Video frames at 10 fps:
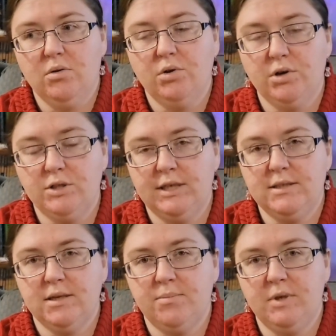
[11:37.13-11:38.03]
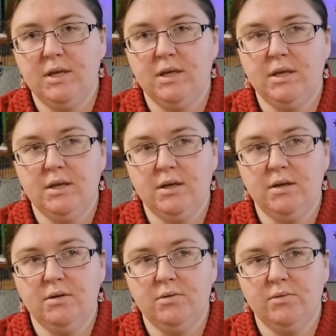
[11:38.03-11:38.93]
crocheted
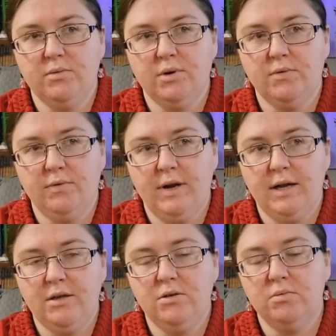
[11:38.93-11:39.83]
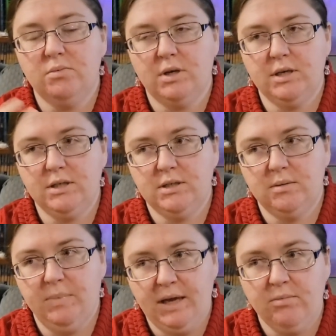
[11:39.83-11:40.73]
something for a friend who wanted to
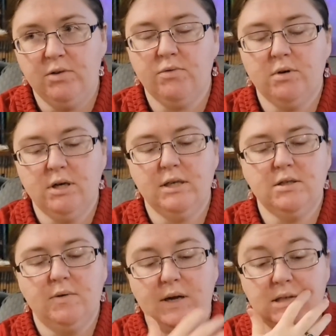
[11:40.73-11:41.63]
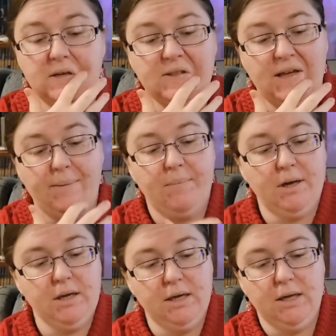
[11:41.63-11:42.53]
pay me for it, so I took that
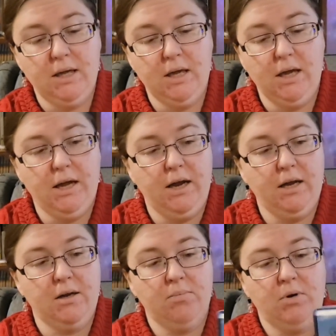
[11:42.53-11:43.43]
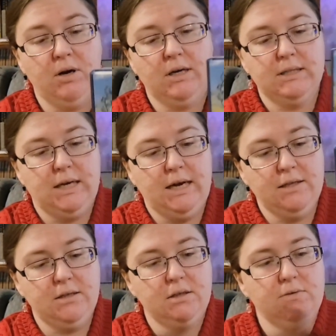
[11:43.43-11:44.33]
money and bought
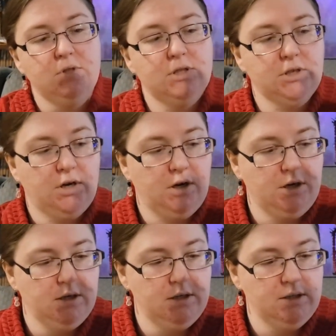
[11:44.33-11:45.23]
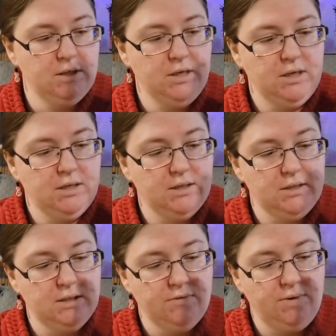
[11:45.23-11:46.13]
Island of Stars. This
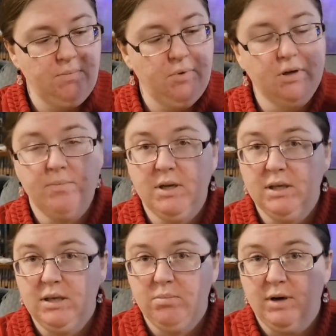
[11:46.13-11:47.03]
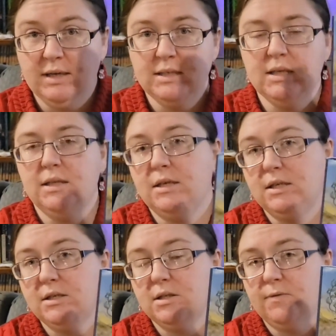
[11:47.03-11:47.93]
is from Book Monkey Press. I think
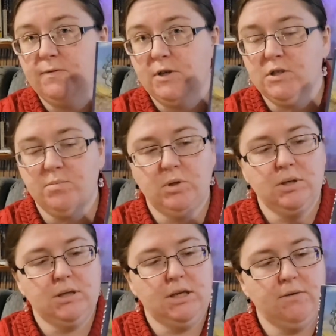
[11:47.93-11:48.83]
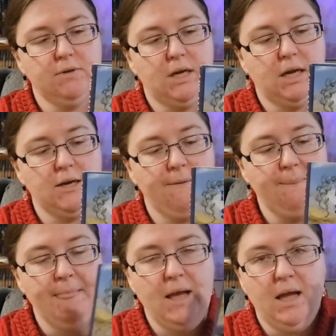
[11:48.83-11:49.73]
it's the first book they've done,
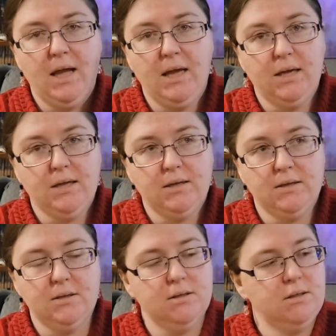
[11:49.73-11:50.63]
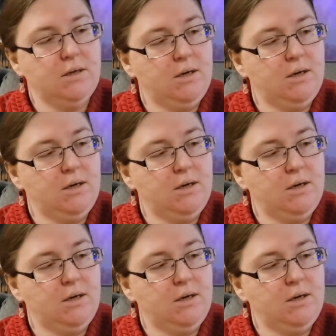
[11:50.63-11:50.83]
and